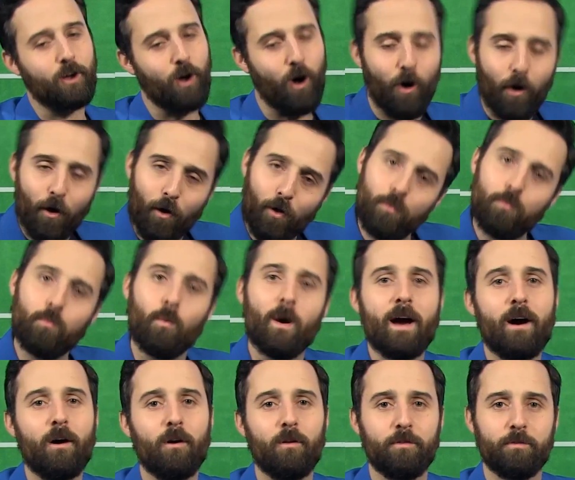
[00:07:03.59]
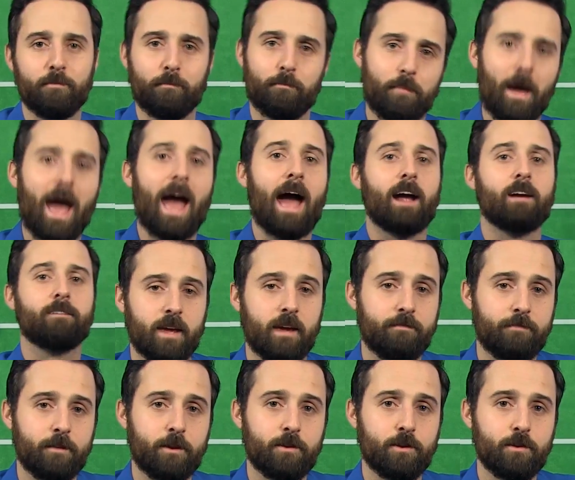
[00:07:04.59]
Caldwell back.
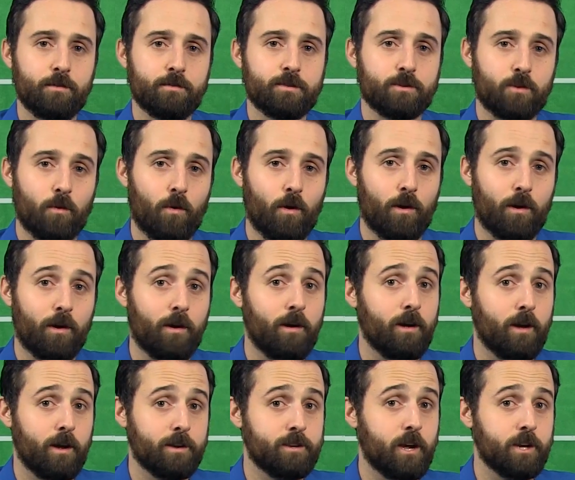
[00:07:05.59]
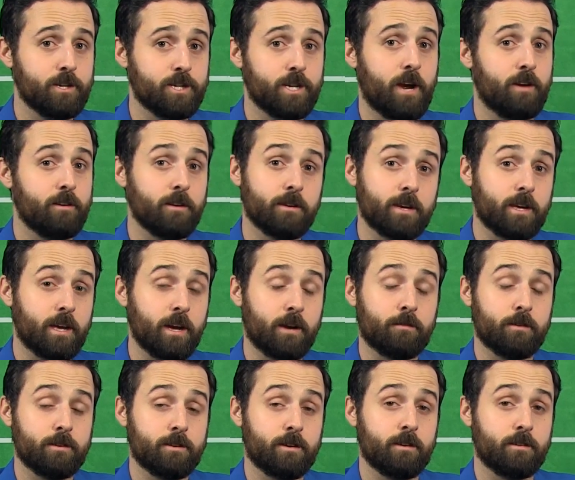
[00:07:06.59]
If you do score a touchdown on a kick
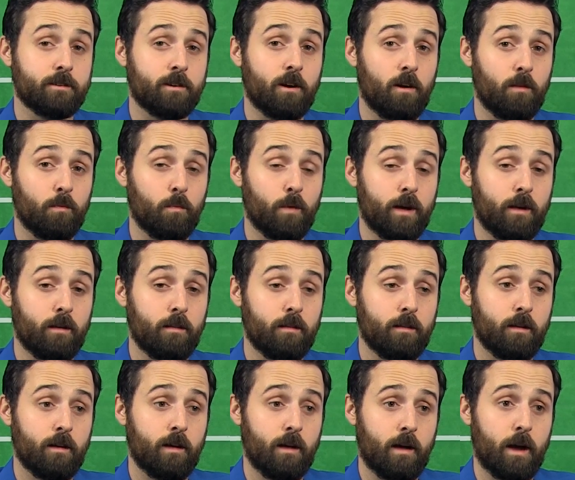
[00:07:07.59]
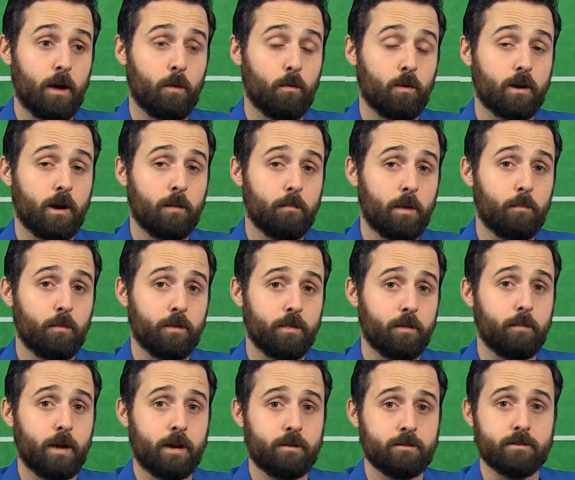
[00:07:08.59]
return, Caldwell, I will come up with
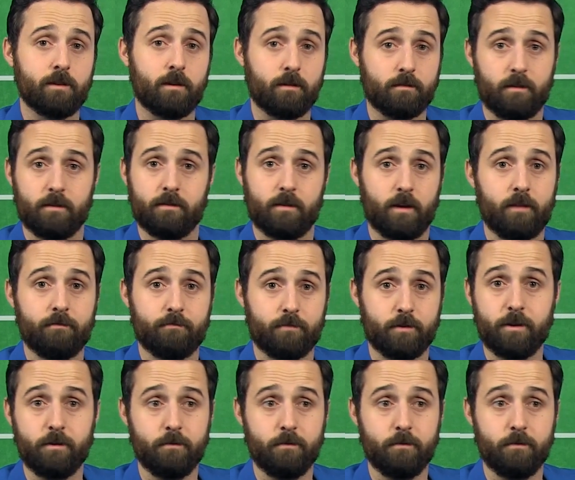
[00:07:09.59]
a better song than that for